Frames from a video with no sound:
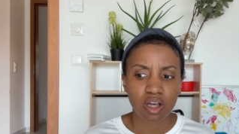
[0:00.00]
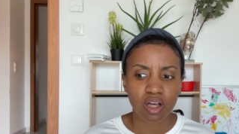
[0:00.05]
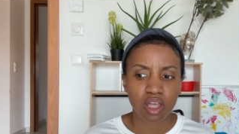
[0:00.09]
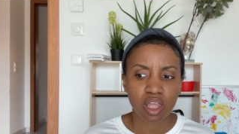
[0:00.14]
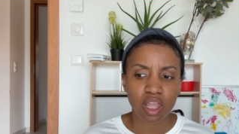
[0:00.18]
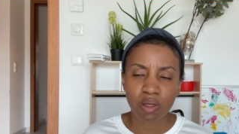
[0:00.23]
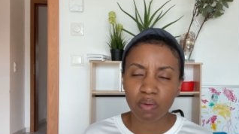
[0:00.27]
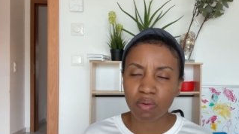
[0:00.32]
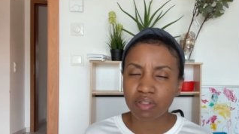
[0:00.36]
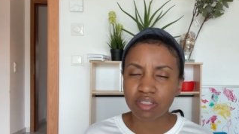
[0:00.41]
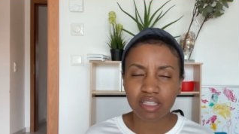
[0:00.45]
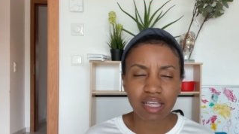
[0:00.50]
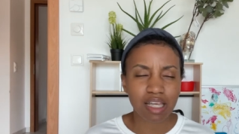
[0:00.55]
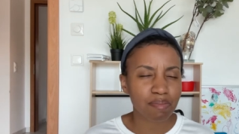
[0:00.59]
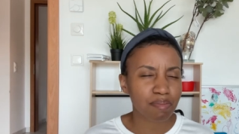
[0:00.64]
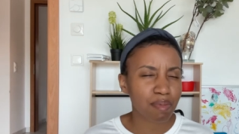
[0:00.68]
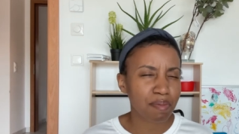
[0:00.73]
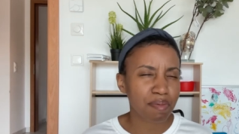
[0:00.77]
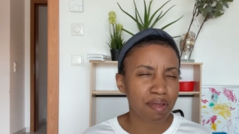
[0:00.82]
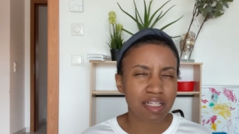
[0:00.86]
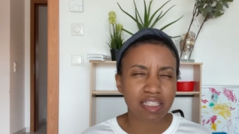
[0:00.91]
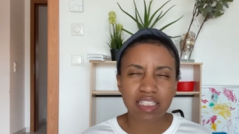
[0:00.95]
it was like
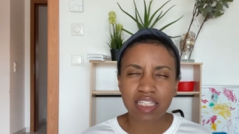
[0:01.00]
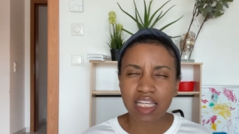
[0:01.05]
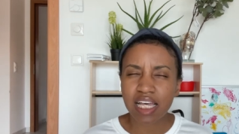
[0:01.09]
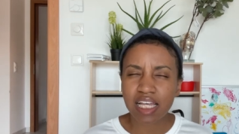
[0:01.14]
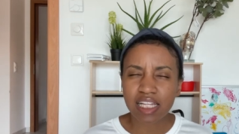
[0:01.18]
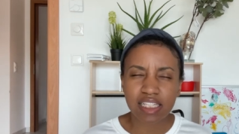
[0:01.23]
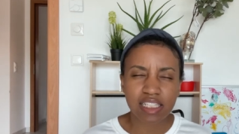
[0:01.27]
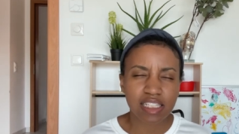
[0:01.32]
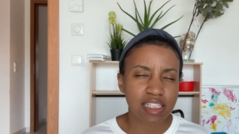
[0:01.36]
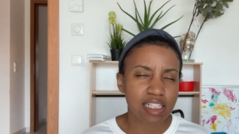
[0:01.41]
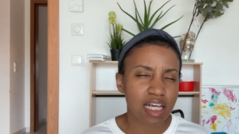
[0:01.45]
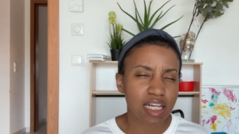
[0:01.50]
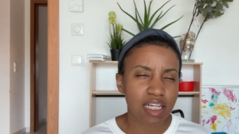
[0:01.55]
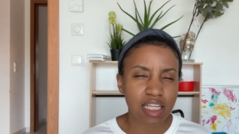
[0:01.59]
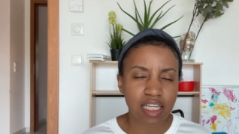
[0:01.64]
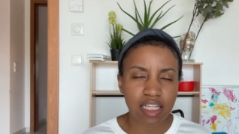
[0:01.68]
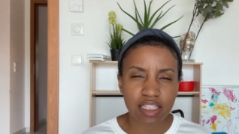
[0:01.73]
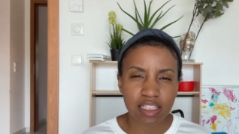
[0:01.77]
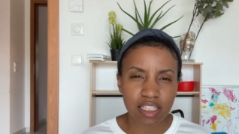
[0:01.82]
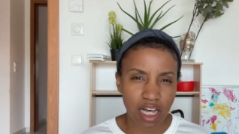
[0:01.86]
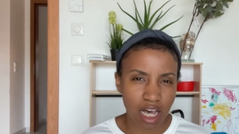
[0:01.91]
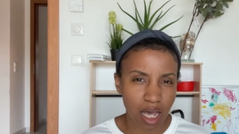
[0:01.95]
maybe a 10
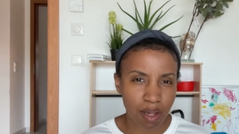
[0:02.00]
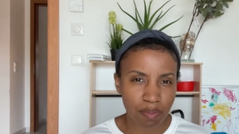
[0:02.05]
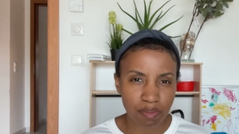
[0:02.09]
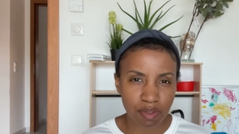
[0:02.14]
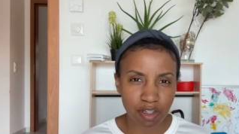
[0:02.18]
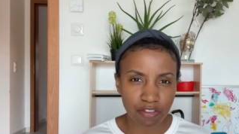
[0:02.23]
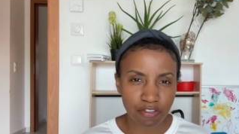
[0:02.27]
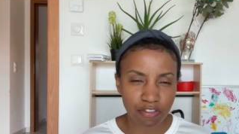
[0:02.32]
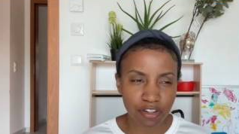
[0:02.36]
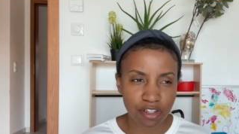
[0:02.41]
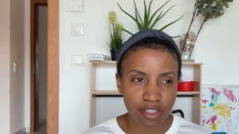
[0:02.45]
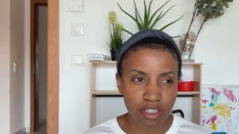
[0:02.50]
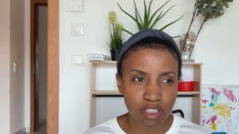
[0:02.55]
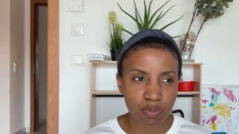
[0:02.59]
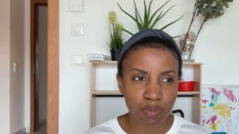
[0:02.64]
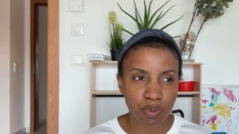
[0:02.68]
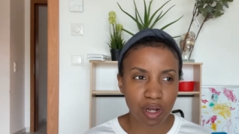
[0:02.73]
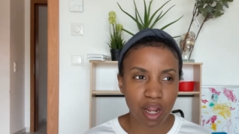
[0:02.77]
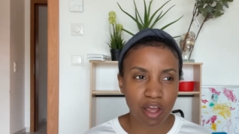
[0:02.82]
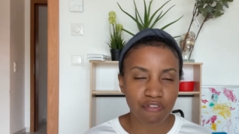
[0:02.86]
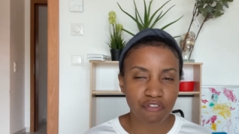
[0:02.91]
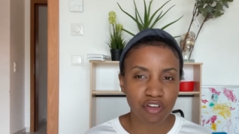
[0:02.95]
second time difference,
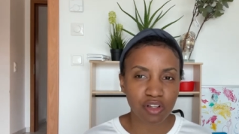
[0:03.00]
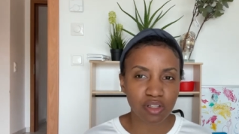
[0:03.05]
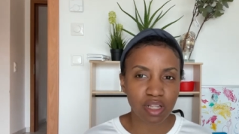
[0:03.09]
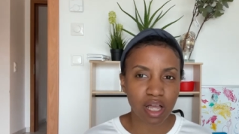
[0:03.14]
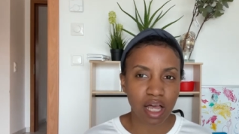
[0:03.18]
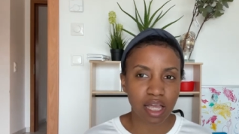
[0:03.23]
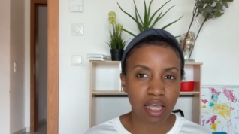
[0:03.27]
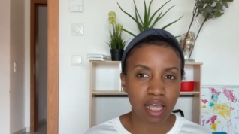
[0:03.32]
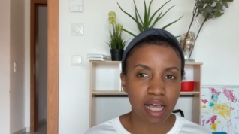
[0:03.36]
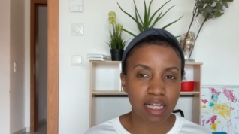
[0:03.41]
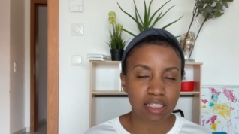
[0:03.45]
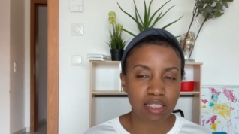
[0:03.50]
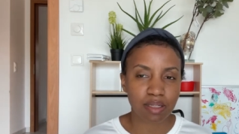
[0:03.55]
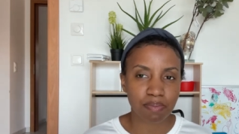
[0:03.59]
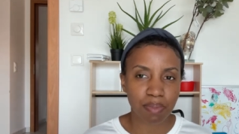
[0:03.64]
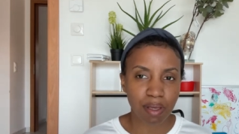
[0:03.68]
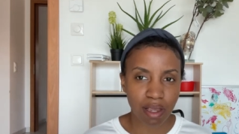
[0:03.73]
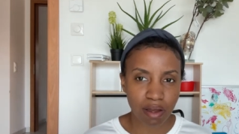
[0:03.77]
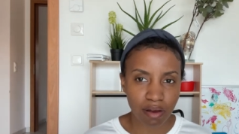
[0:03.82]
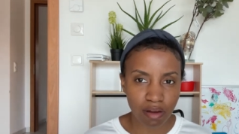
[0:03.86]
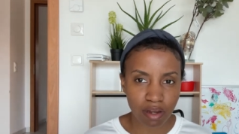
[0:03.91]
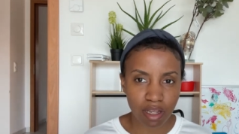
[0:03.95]
but I feel like as a
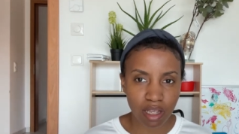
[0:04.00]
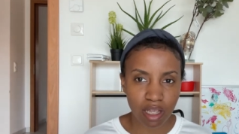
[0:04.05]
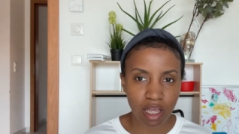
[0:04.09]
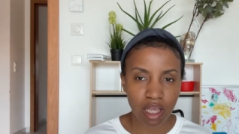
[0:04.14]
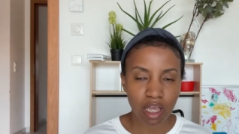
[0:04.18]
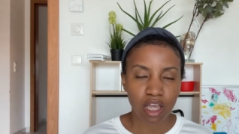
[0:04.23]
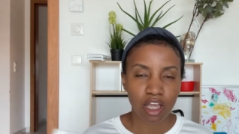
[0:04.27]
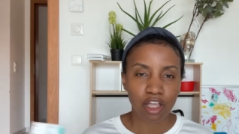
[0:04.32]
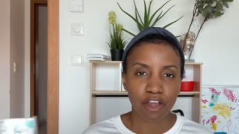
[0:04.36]
parent,